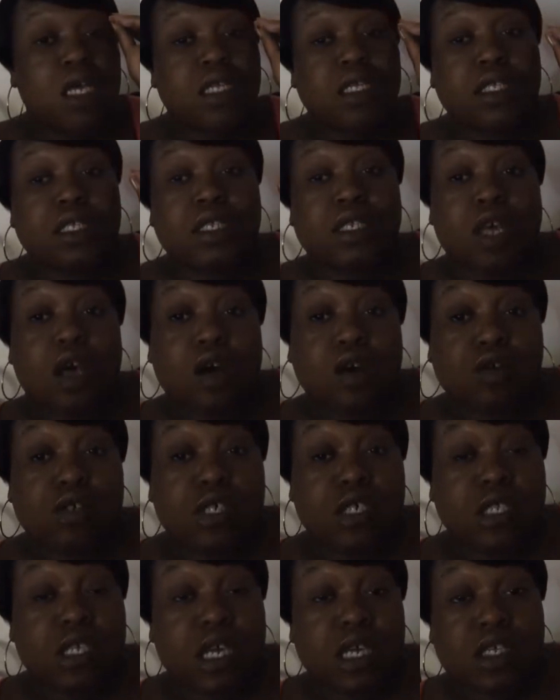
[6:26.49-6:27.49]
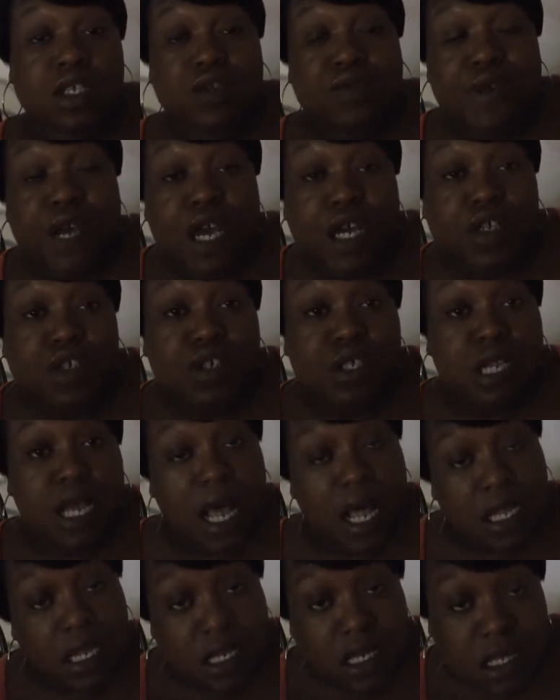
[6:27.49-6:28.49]
So she takes
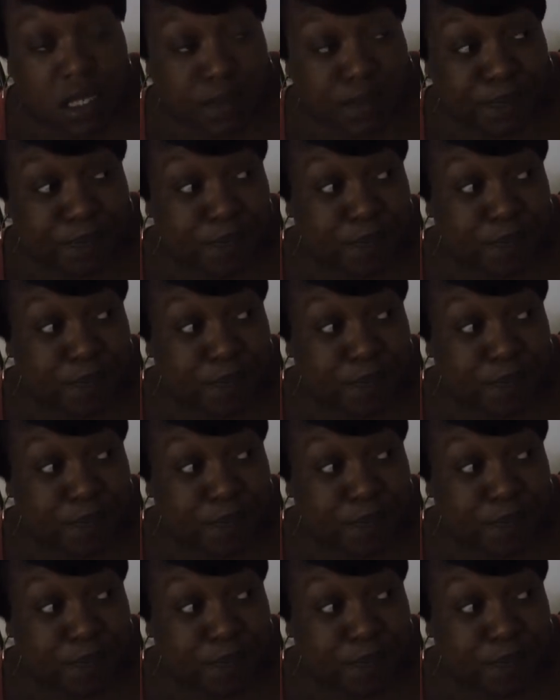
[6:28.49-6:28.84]
$300,